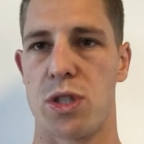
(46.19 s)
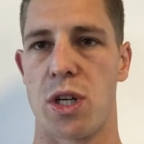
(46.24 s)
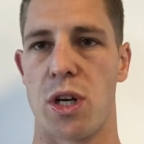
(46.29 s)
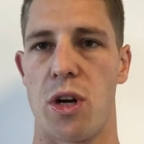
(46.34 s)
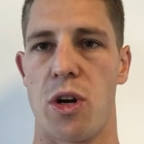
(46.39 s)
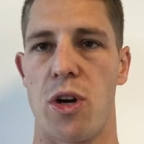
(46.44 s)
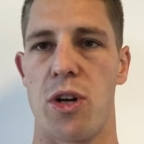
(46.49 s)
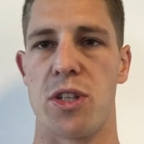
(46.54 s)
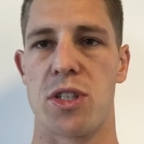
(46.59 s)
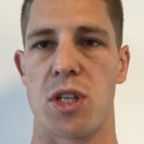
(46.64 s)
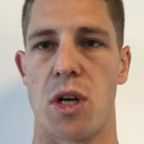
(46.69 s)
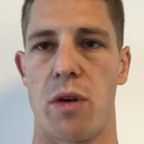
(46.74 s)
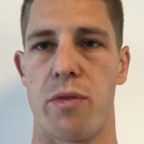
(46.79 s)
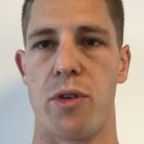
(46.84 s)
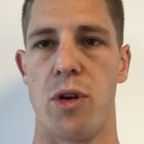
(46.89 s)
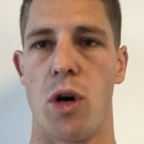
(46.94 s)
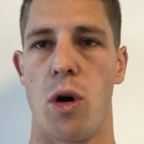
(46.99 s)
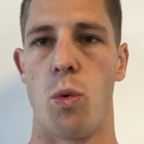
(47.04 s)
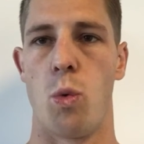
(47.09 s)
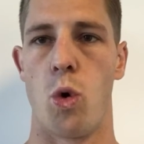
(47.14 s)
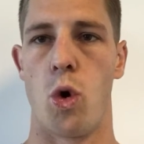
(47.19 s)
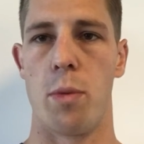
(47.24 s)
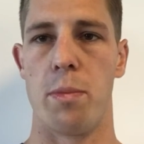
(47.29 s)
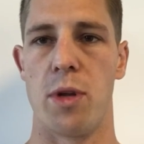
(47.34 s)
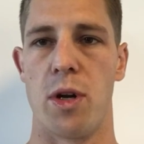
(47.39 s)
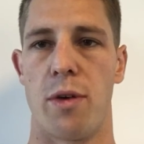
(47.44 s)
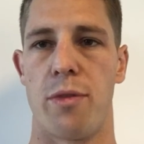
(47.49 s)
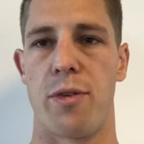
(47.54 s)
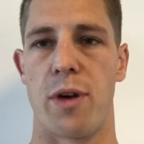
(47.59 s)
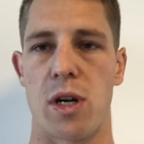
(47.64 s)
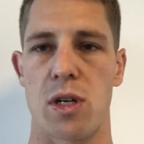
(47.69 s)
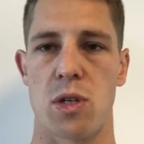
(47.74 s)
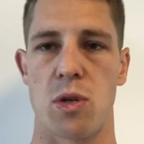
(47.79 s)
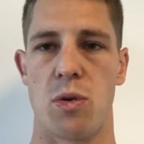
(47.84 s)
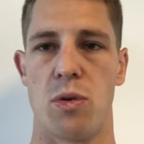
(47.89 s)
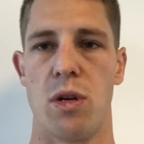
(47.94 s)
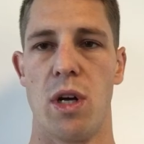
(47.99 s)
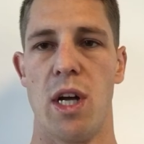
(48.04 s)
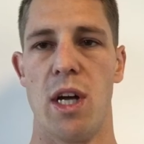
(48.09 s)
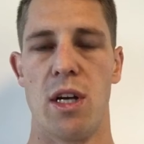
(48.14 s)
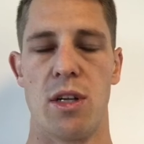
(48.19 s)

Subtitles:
You're going to hurt yourself. You're not warm, you're not functional.